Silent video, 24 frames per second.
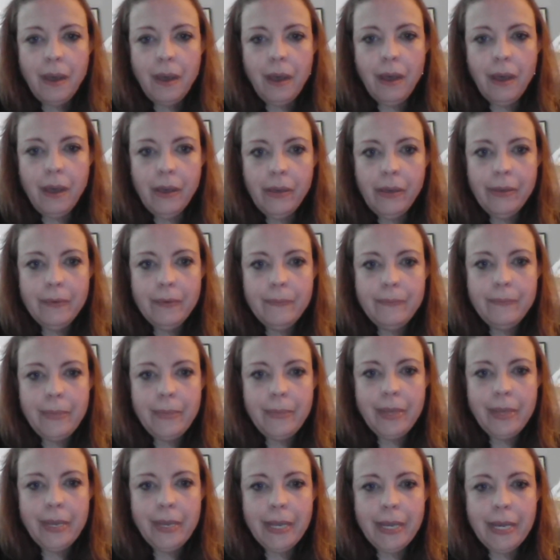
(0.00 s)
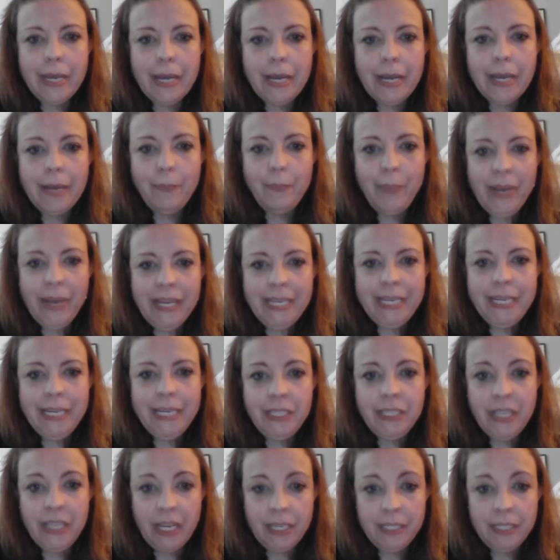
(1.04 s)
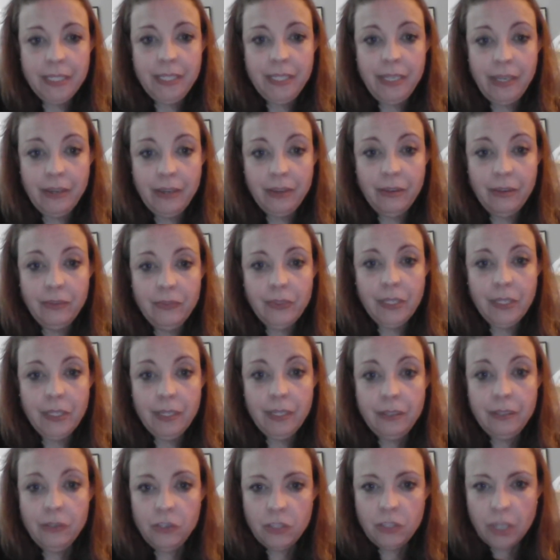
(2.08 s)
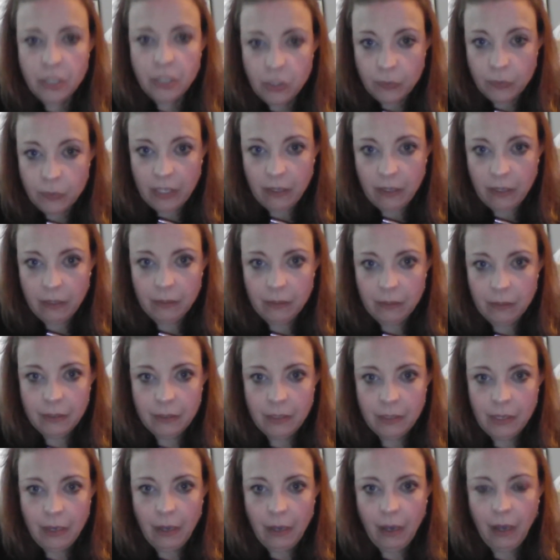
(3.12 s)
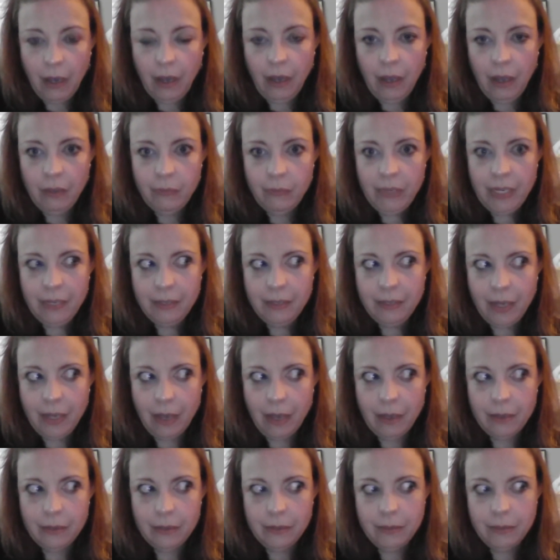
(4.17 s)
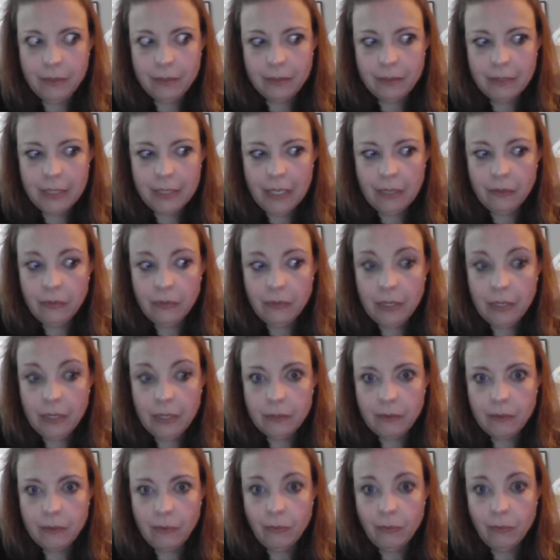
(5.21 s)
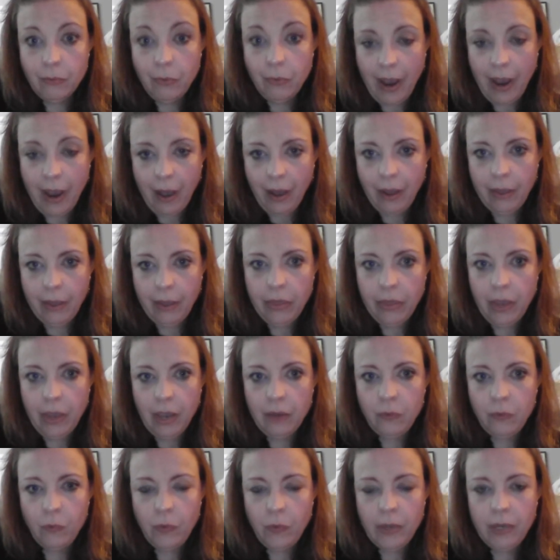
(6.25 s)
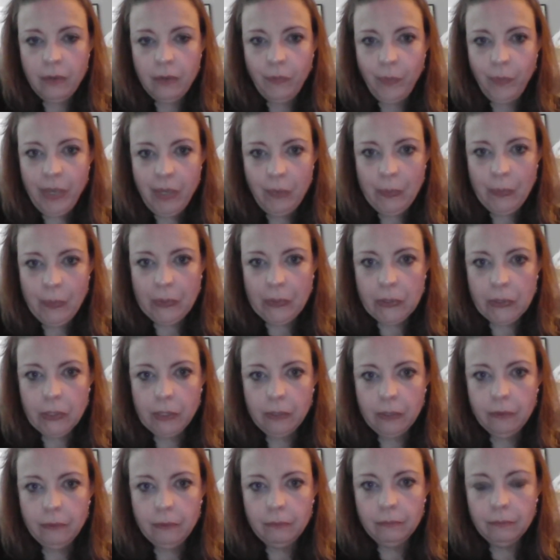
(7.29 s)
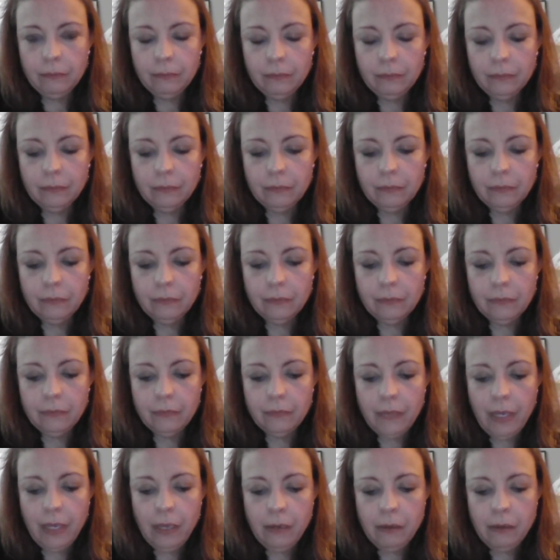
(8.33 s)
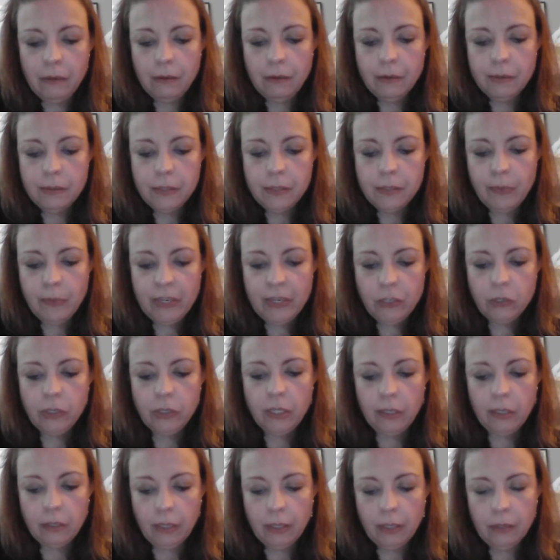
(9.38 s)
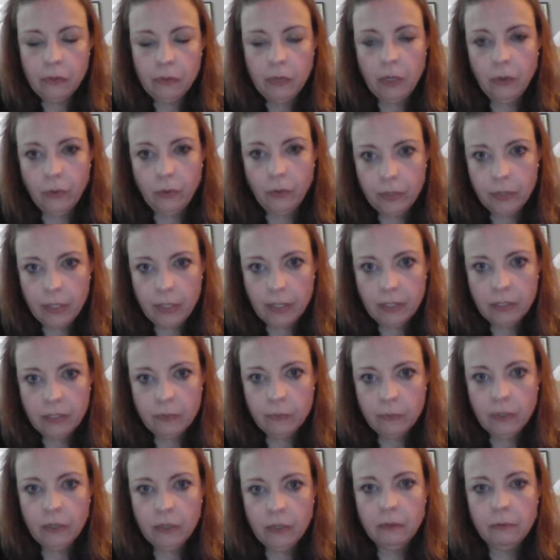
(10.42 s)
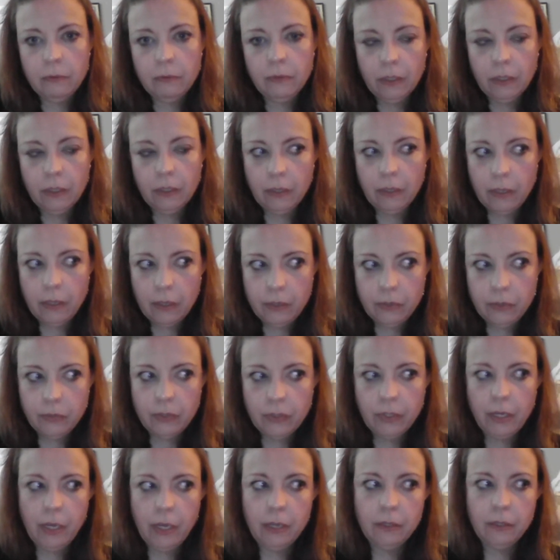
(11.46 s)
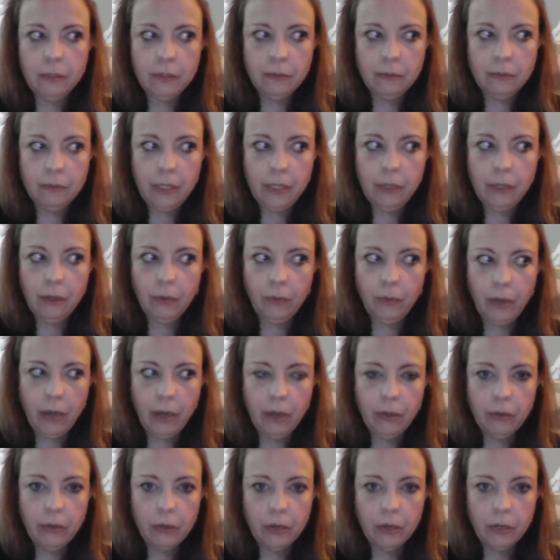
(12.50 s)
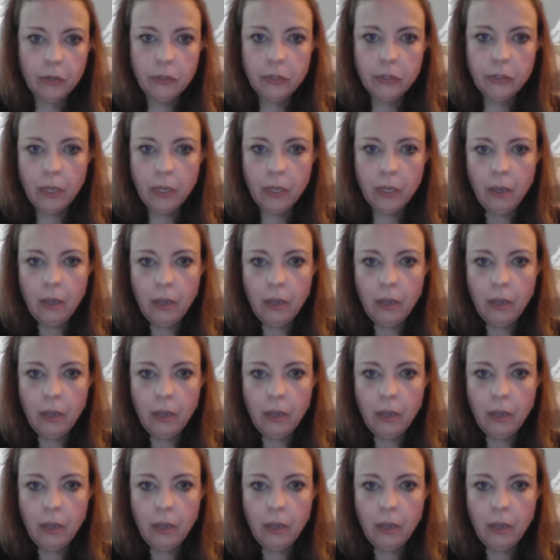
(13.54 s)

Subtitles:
But he does give his judgment. He does give his wrath. And when people, and especially like in the Old Testament, like the Israelites and, others,